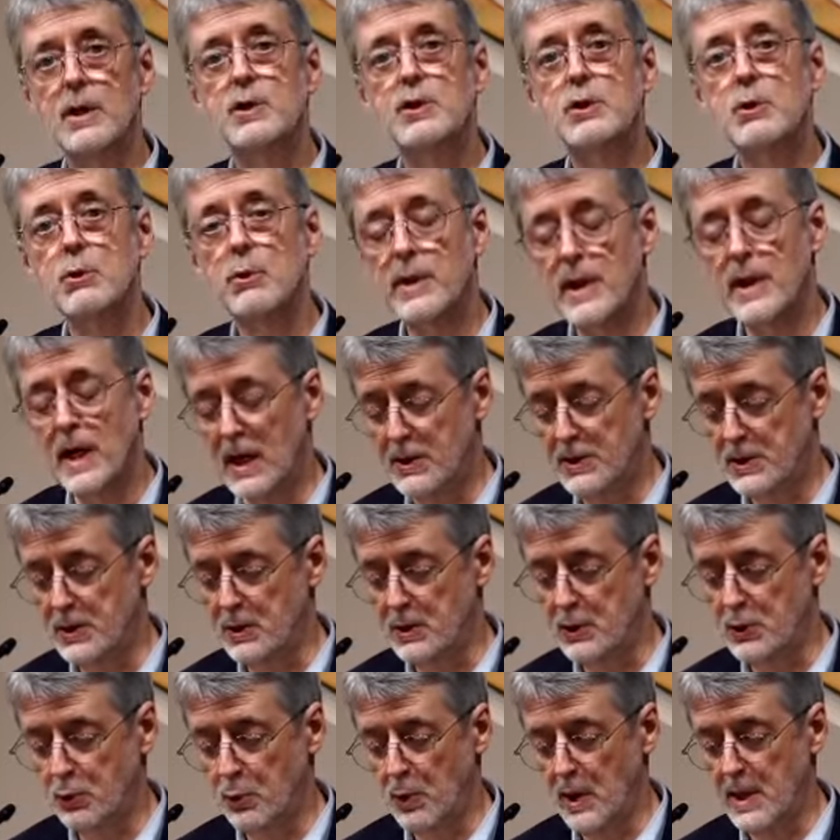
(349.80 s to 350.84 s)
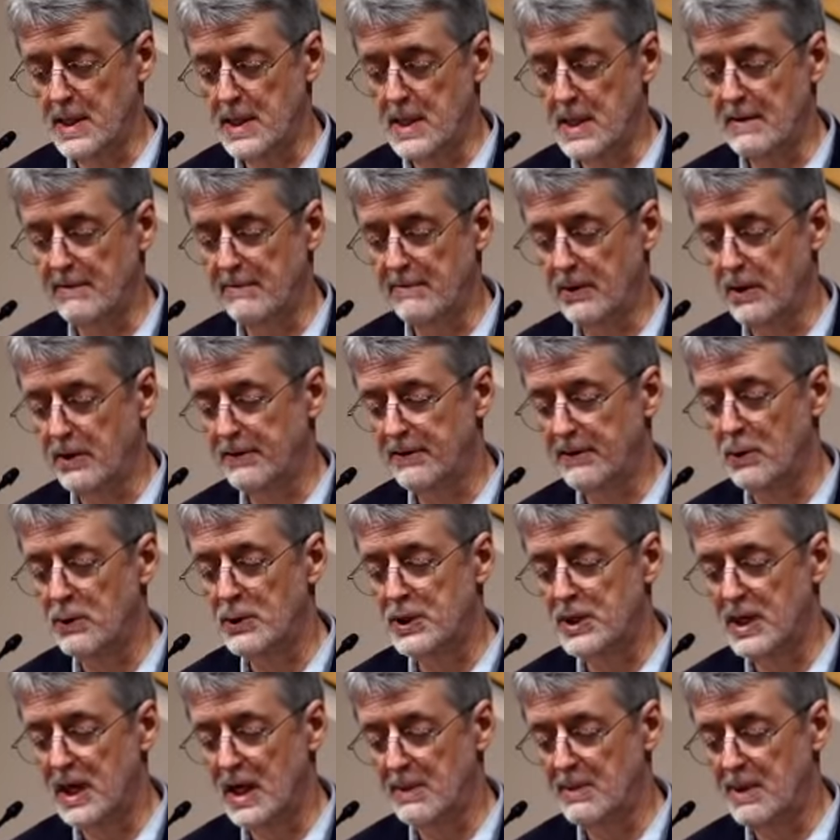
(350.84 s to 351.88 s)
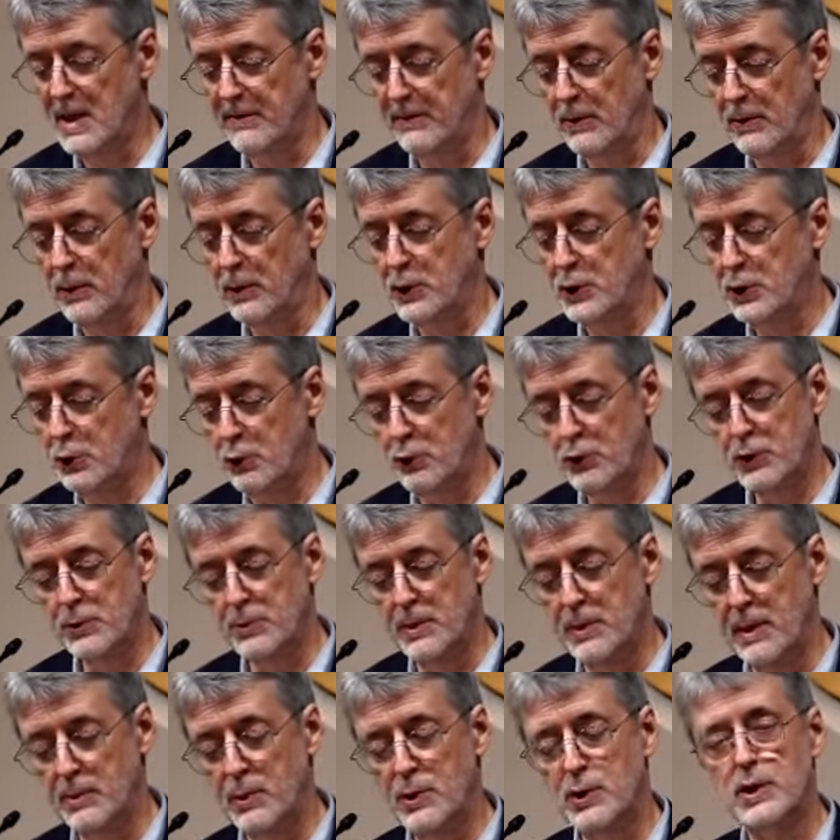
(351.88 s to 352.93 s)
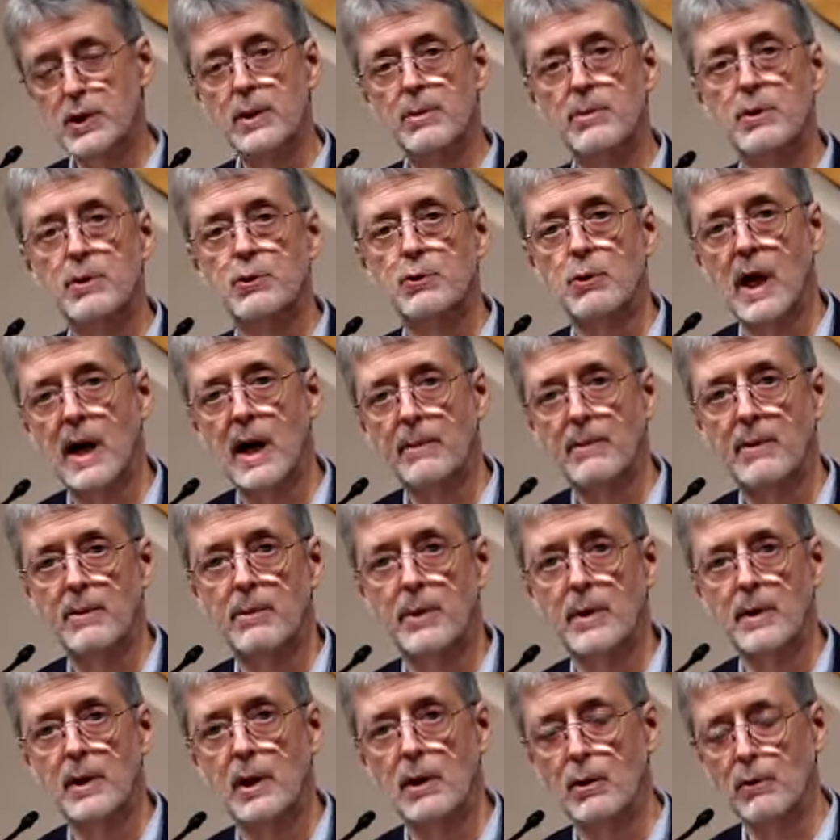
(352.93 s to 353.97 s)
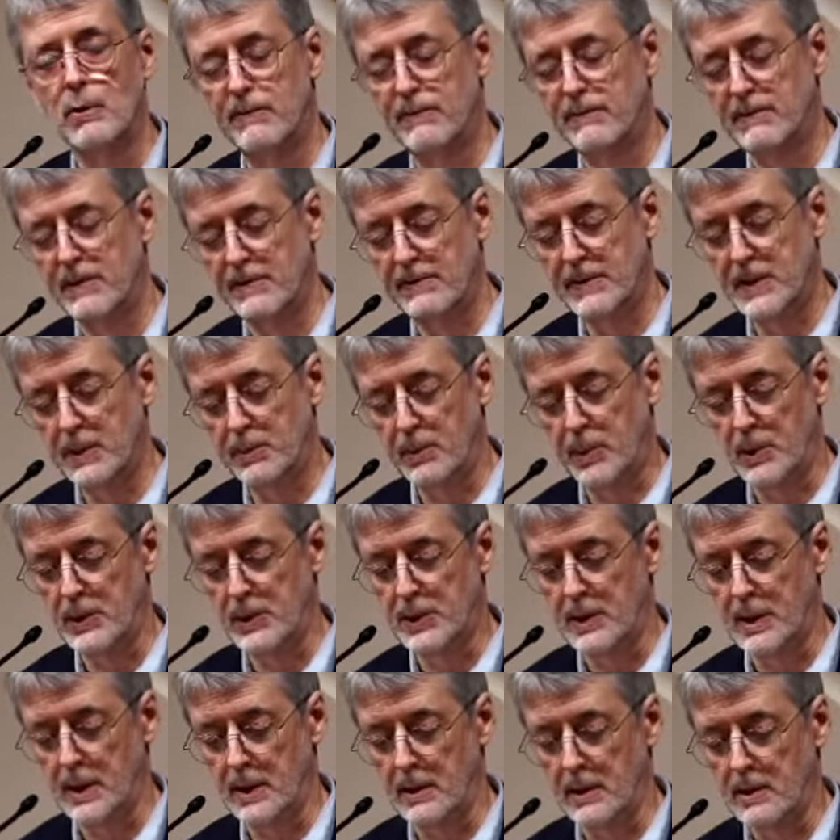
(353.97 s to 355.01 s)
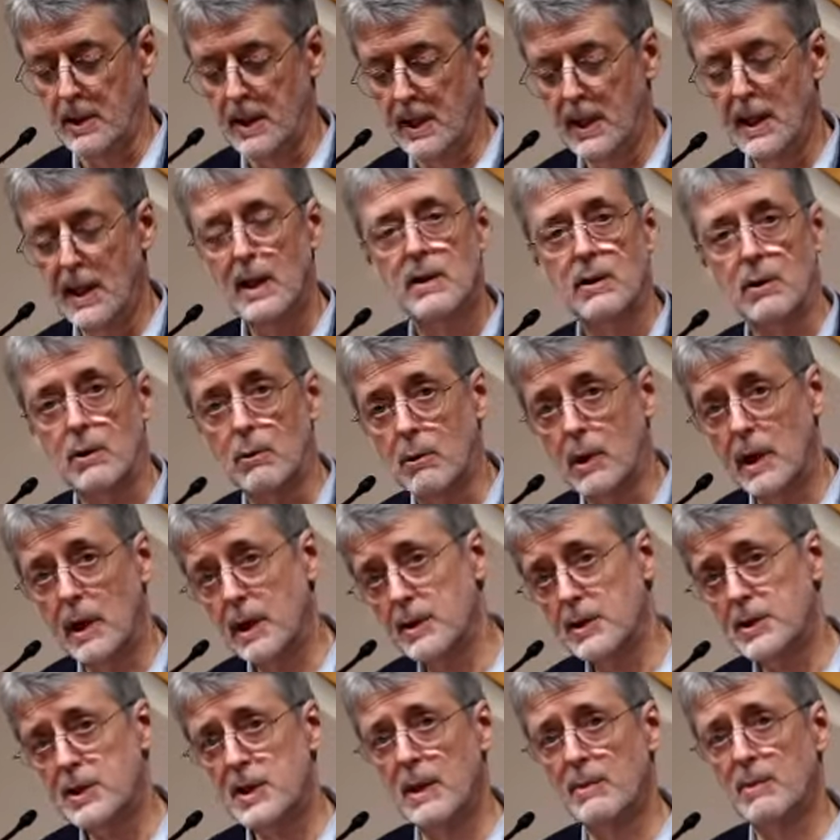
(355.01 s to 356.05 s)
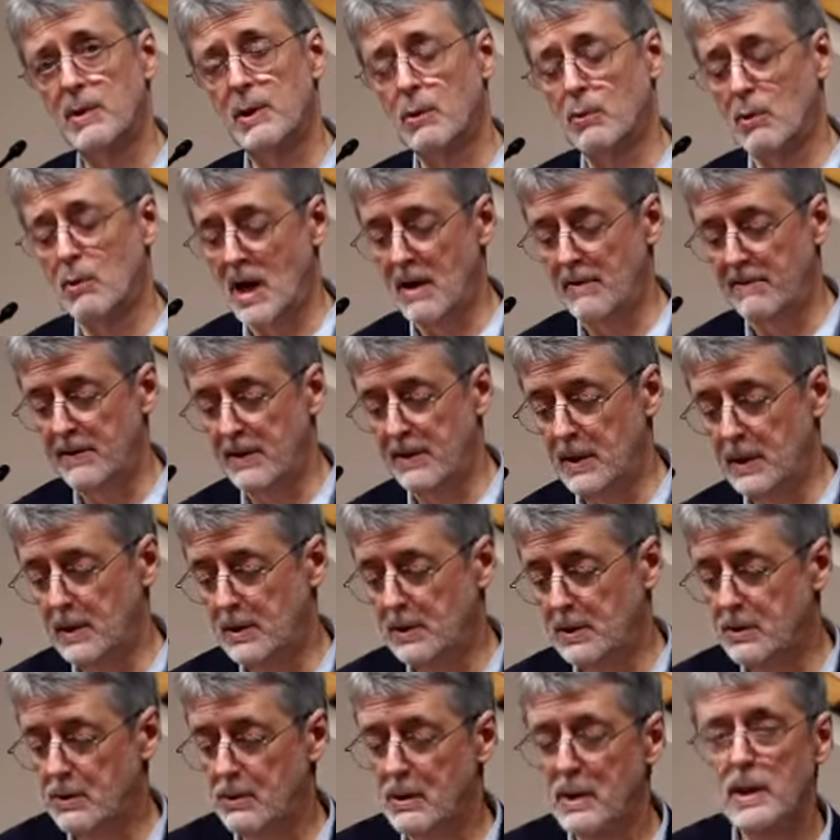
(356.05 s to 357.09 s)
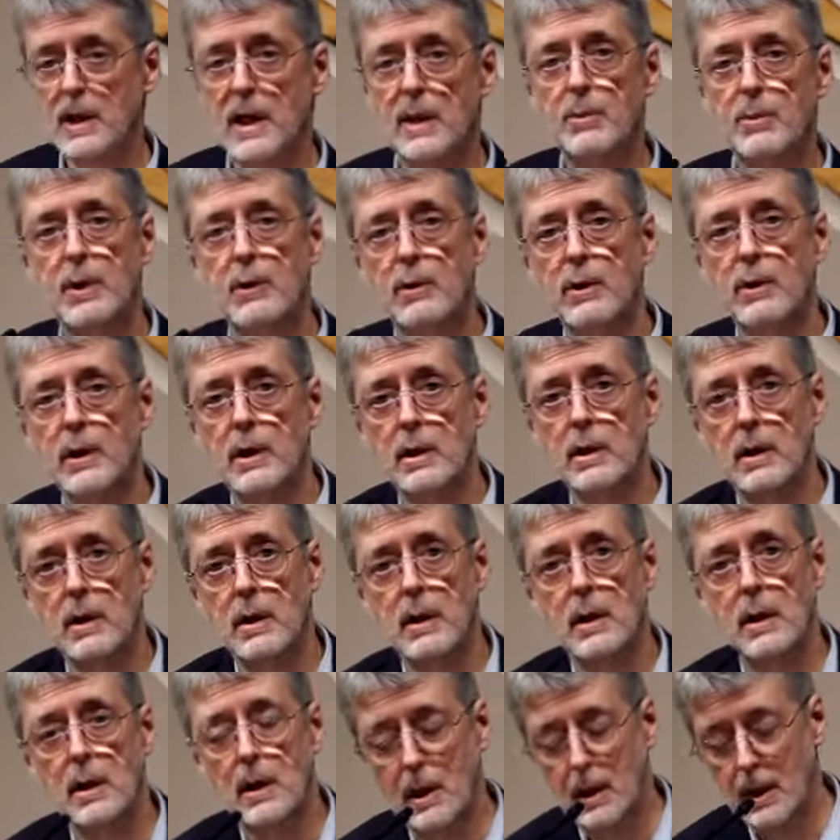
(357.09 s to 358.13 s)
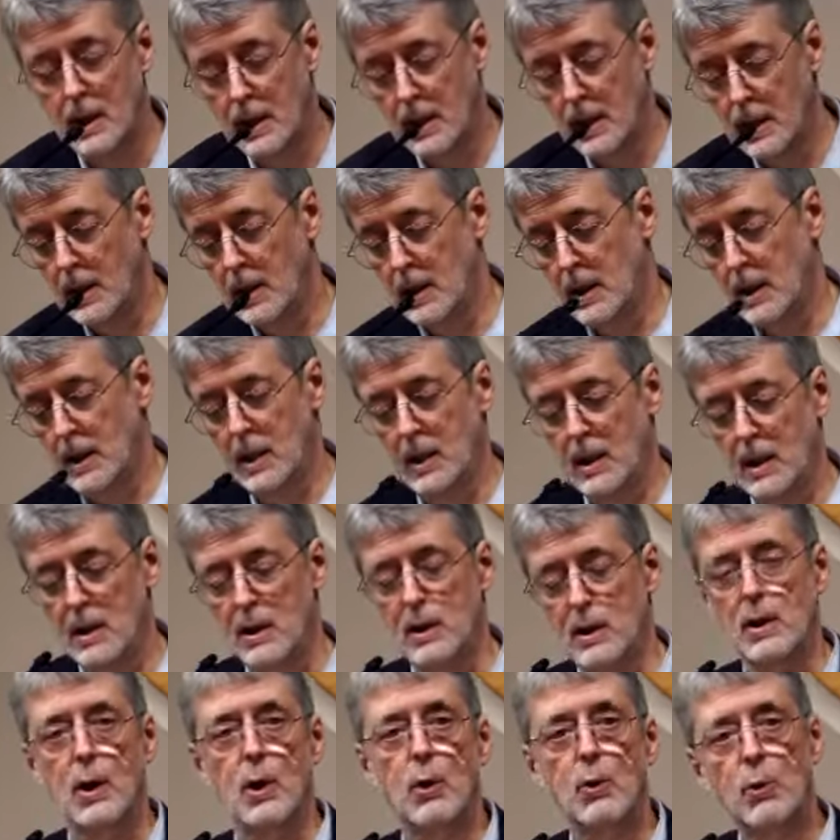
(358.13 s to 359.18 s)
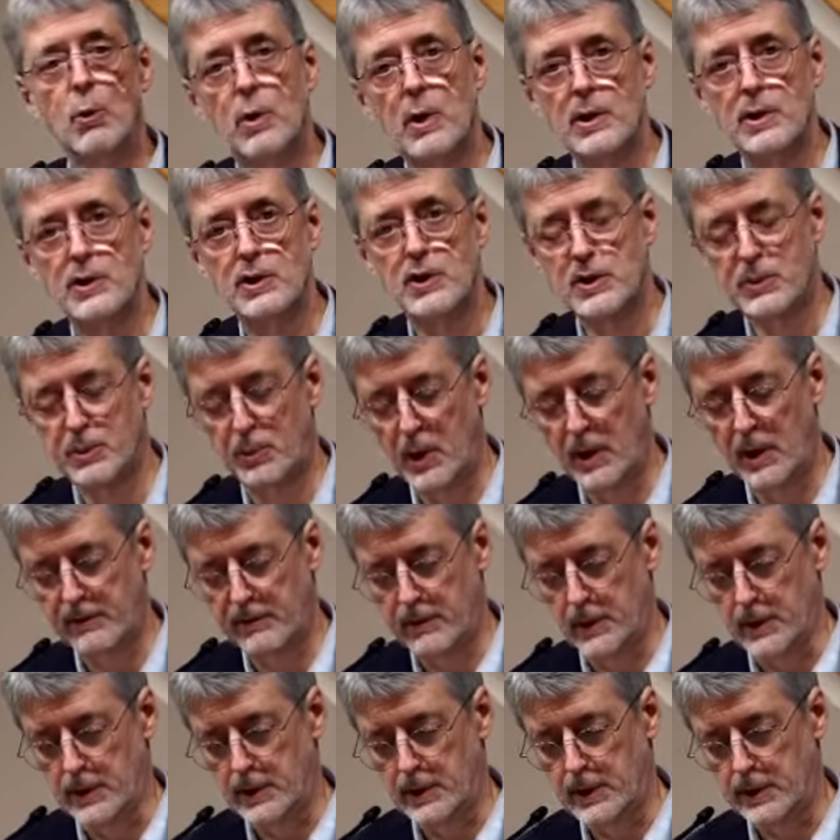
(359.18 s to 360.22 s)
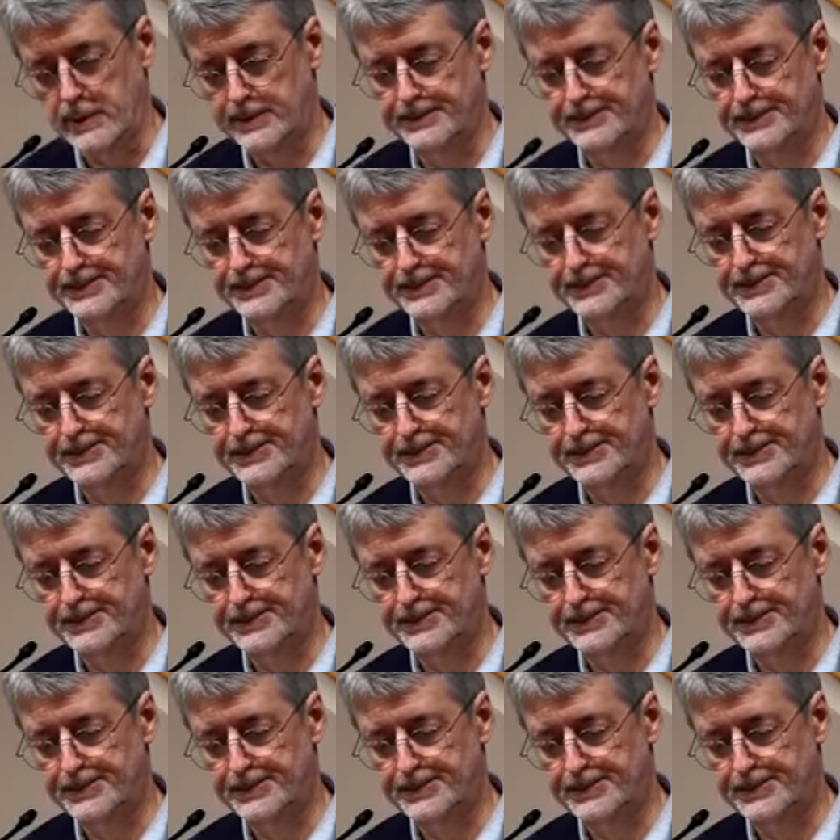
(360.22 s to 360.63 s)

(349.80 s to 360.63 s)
In 2020, for the first time ever, church membership dropped below 50%. The greatest demographic during that period, no religious preference.